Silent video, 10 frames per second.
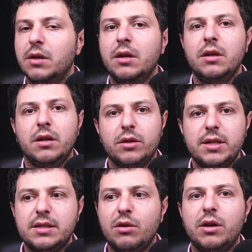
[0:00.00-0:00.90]
not
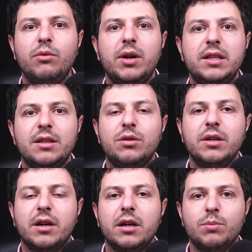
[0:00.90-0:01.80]
necessarily related to the
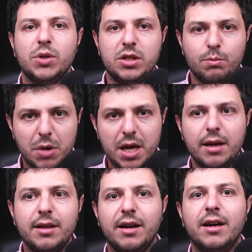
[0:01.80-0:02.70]
heart, but mainly the heart,